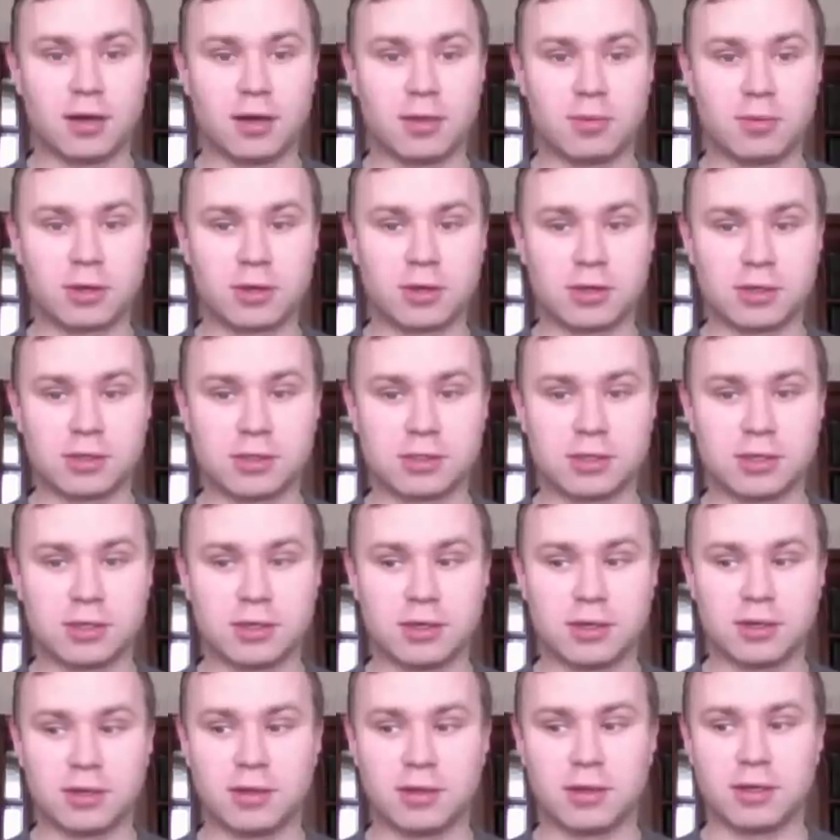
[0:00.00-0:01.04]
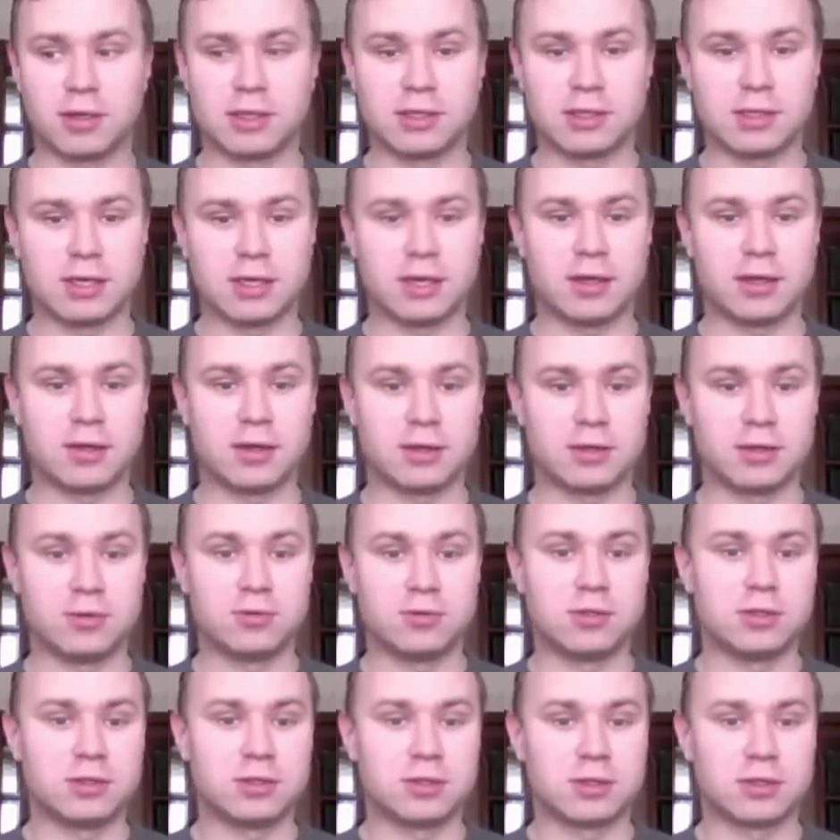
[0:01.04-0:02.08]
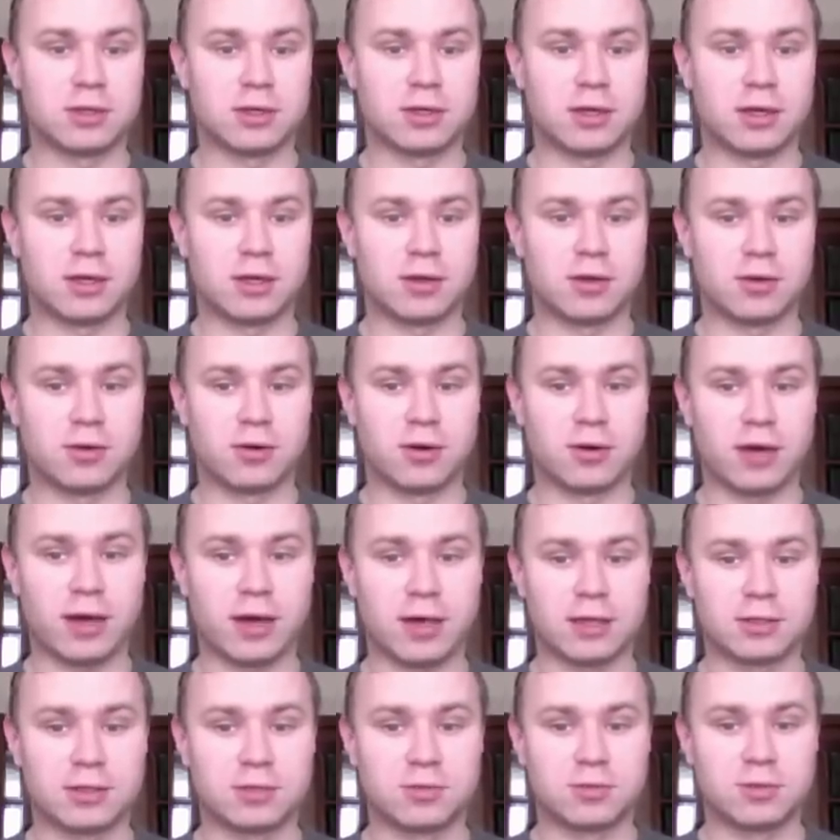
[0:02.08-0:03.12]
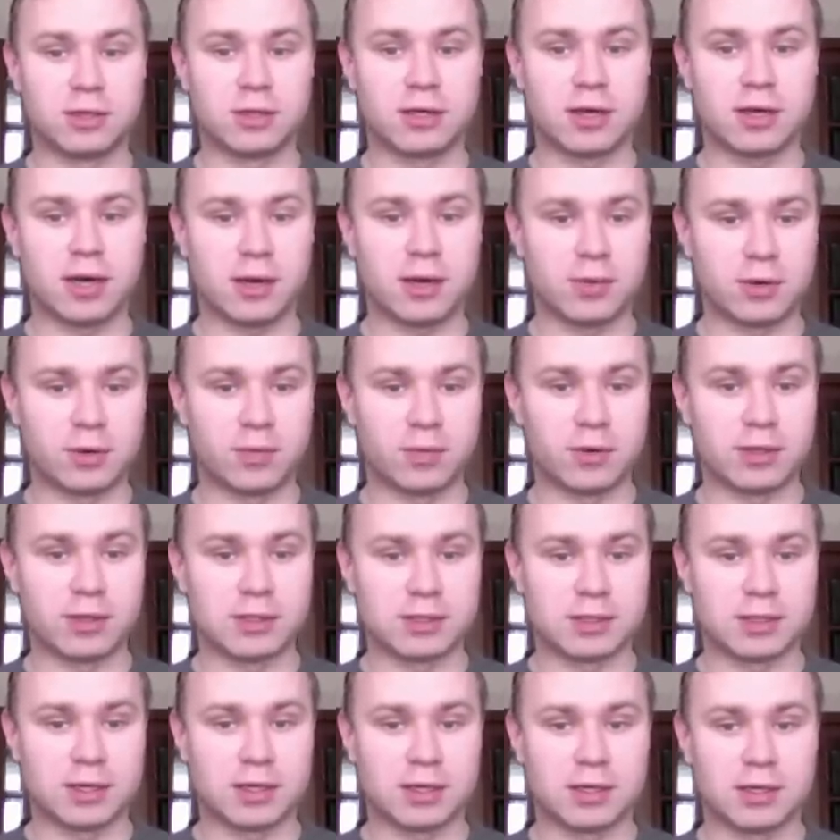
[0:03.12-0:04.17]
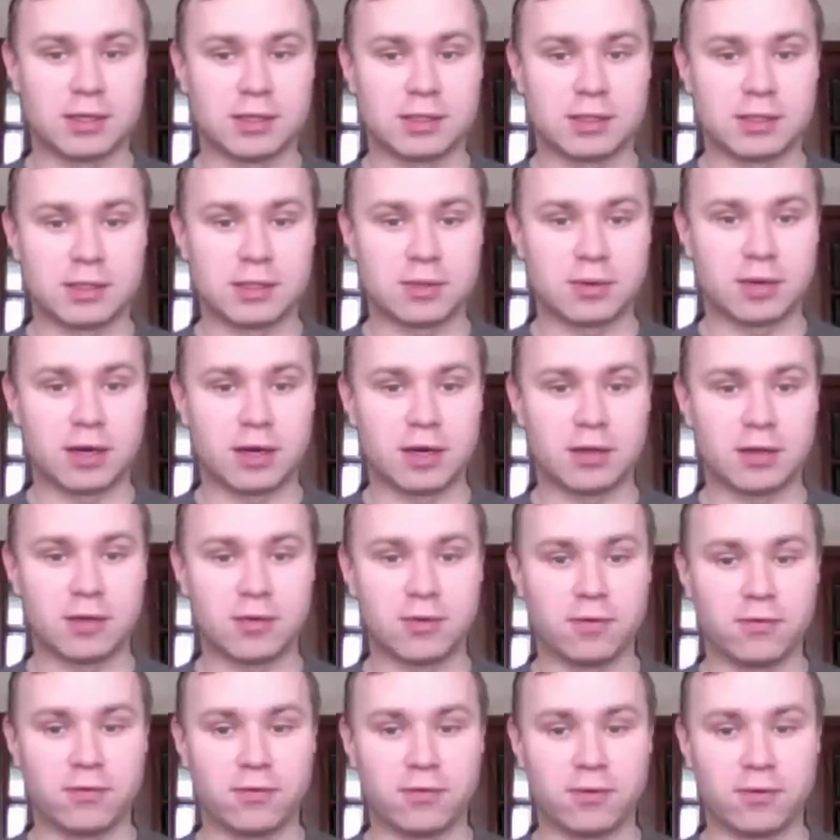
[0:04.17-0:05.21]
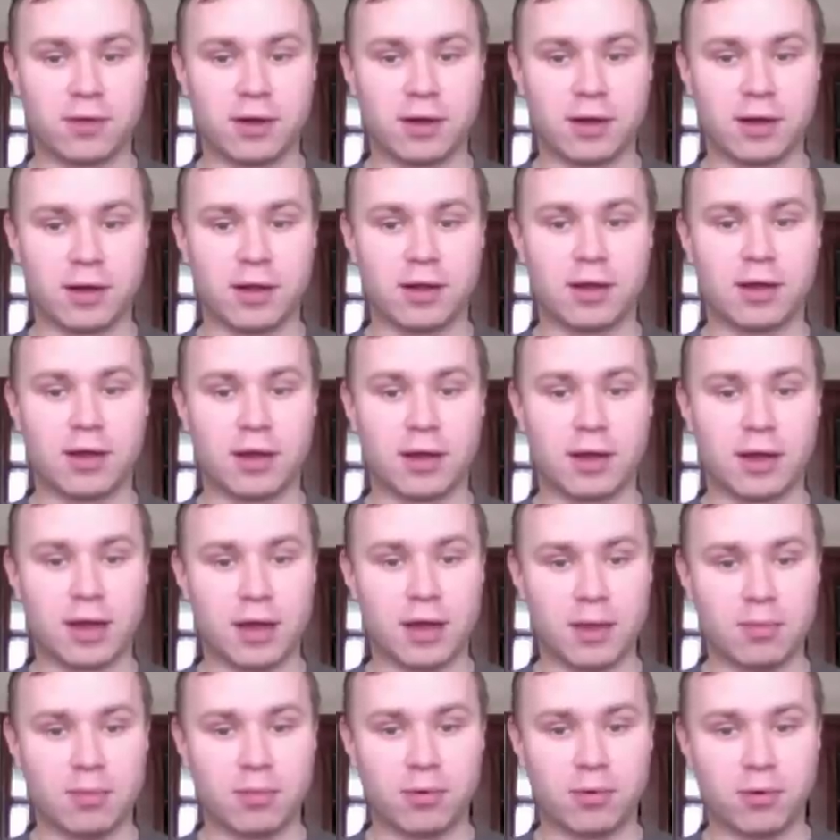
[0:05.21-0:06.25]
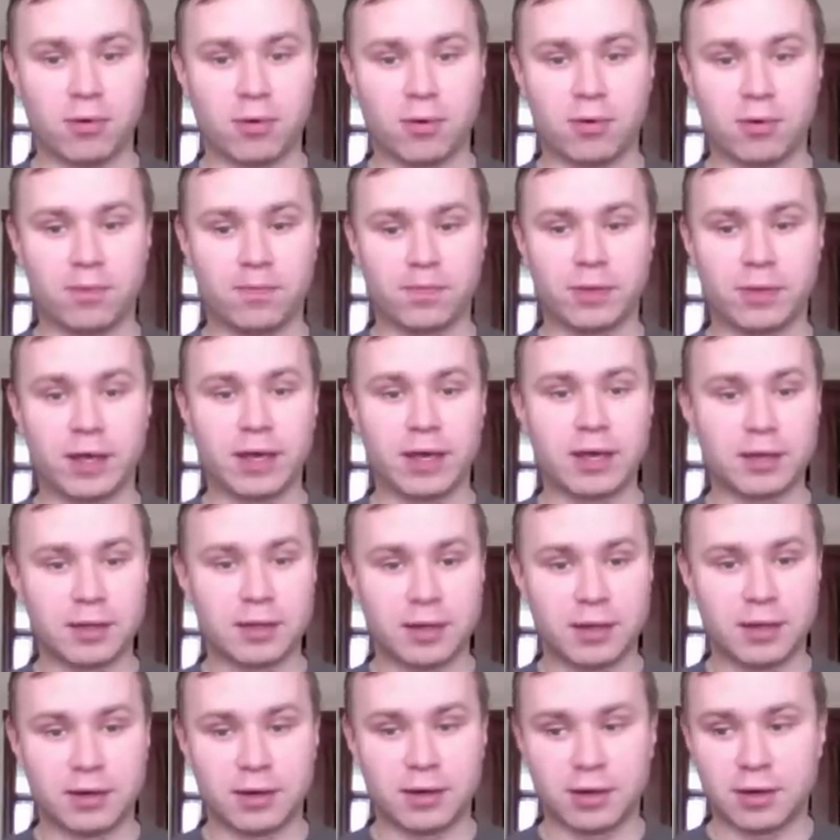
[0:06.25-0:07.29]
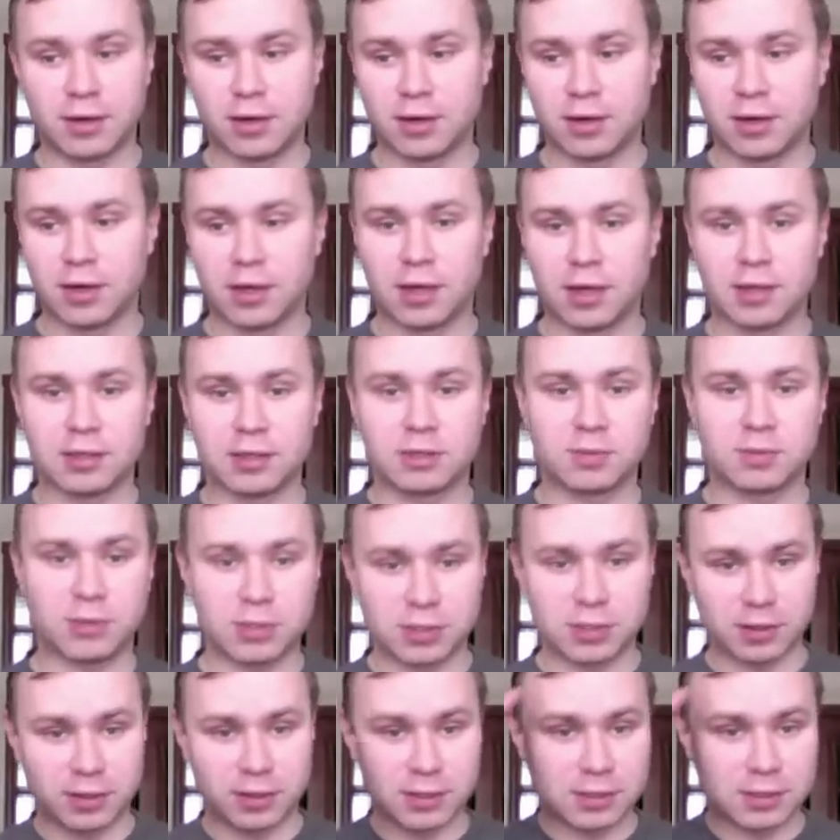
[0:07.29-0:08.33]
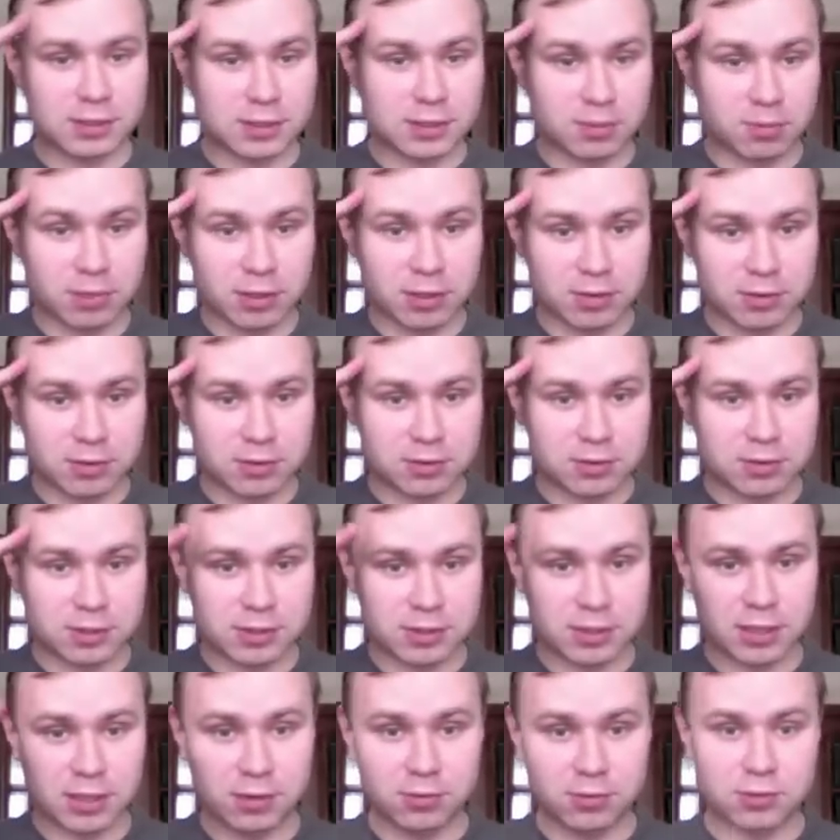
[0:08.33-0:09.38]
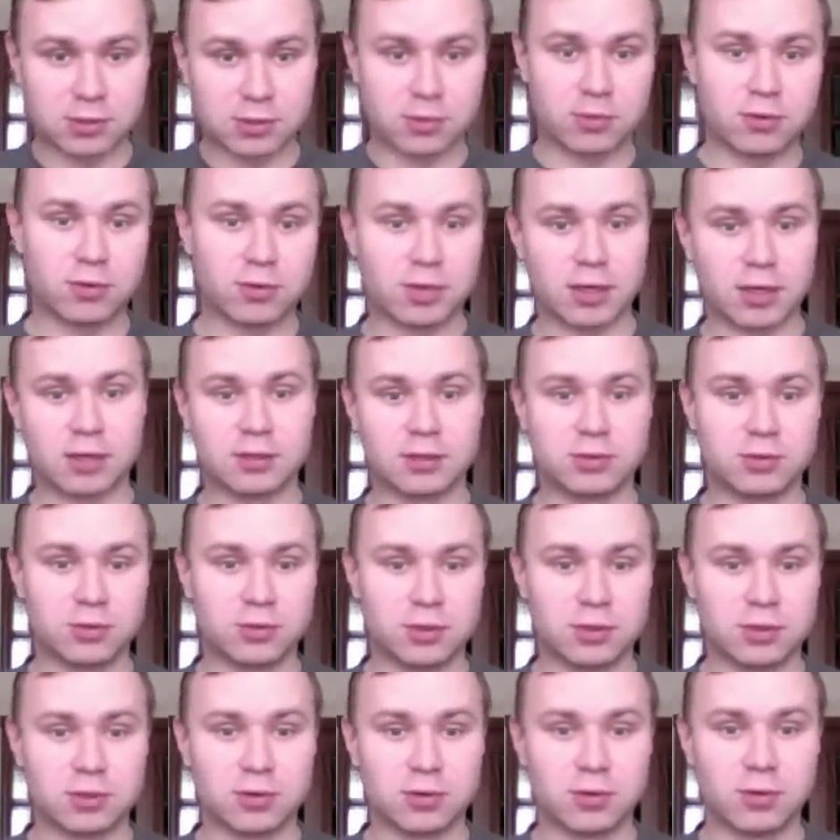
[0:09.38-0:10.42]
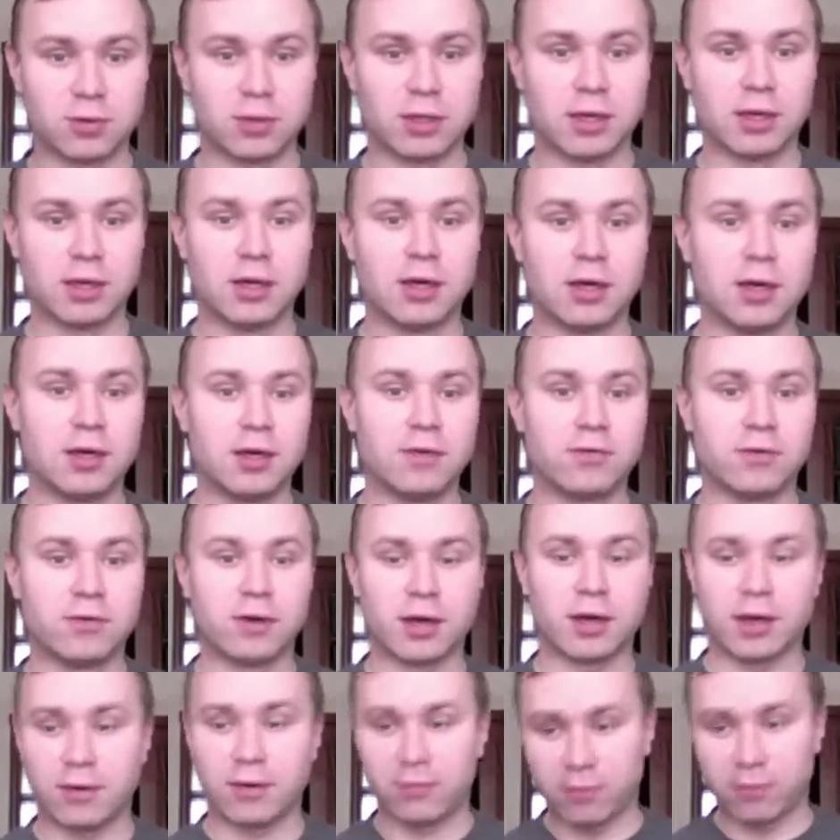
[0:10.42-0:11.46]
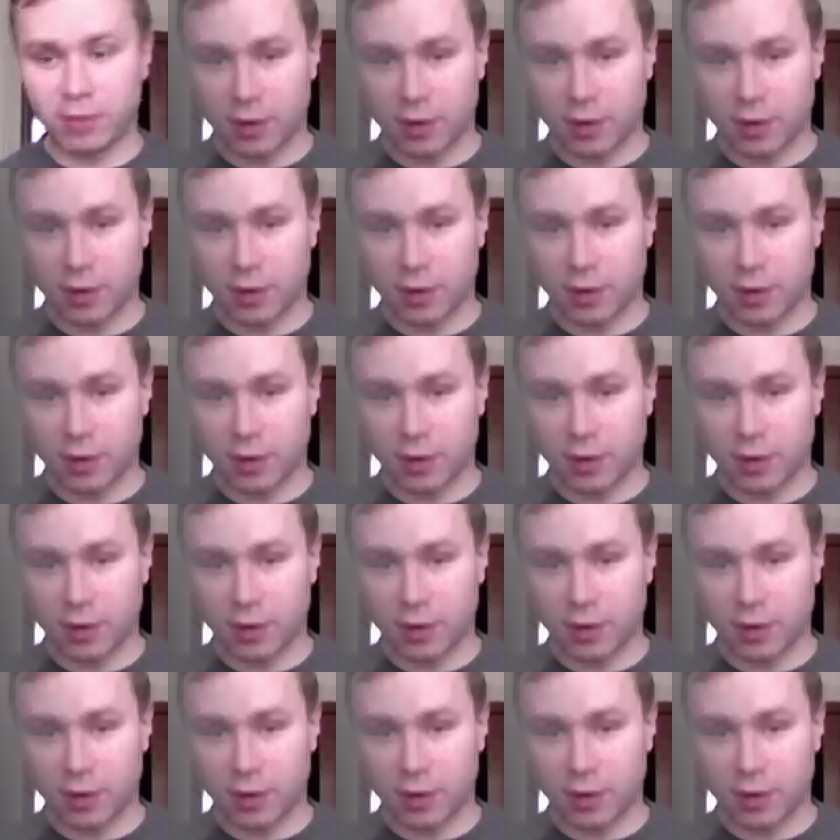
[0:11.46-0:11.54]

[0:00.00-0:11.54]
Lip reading: because they say that you need your head to be covered with some kind of cap or headgear, and especially this is a military salute, so you can do it only if you have